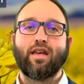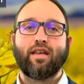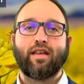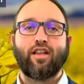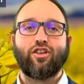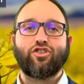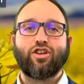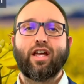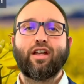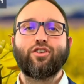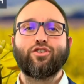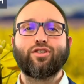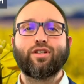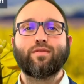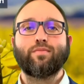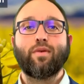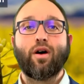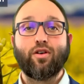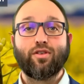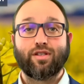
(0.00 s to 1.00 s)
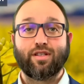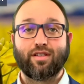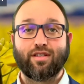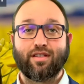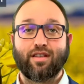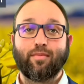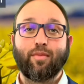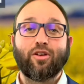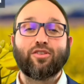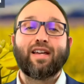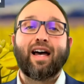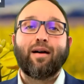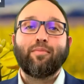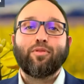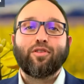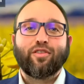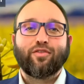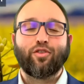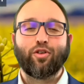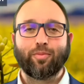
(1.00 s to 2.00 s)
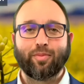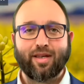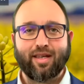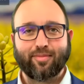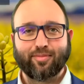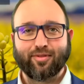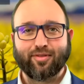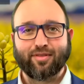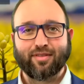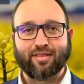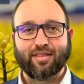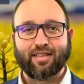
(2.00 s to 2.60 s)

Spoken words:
He challenges Moses, the most humble of all people.